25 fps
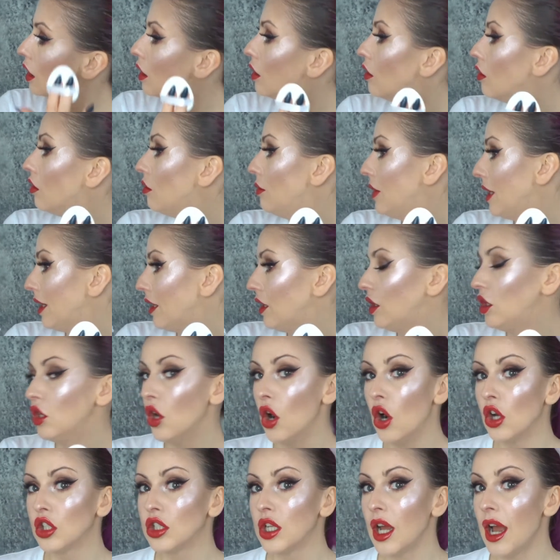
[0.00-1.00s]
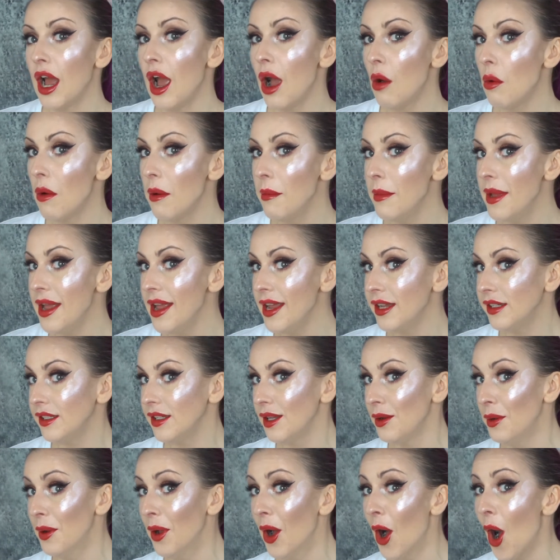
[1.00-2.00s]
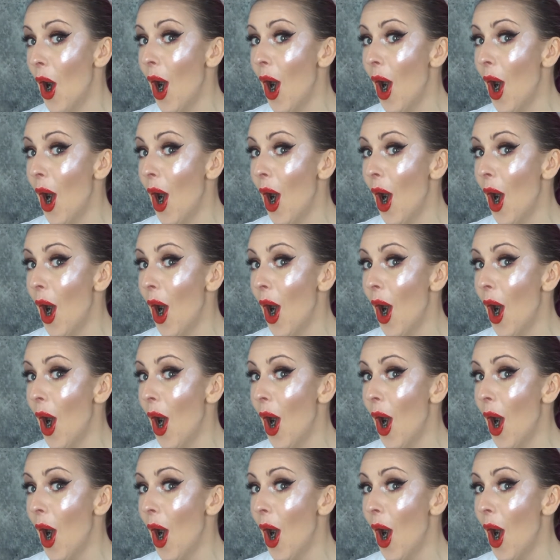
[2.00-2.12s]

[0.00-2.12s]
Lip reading: Oh my God, how amazing.